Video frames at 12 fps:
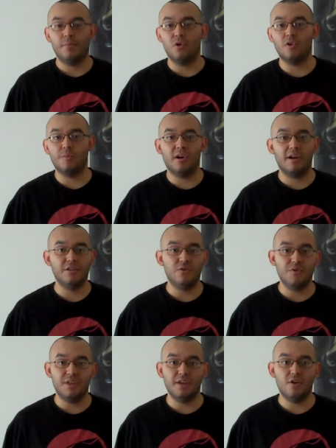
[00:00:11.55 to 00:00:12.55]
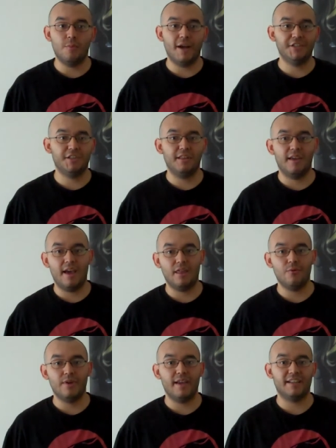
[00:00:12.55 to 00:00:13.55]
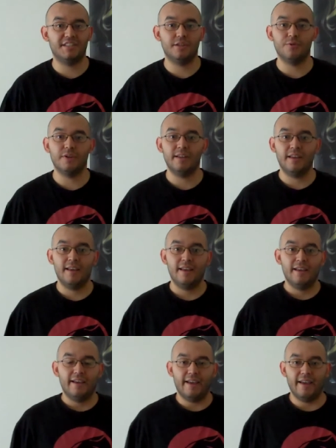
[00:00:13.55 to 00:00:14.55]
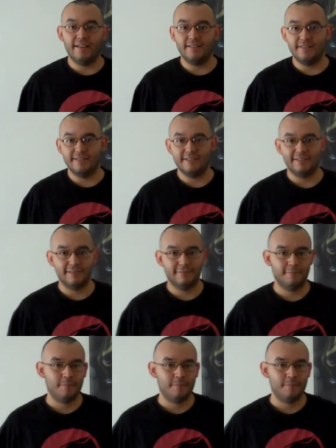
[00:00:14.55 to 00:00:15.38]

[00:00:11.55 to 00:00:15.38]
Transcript: Pokemon, Yu-Gi-Oh, Magic the Gathering, etc. And uh,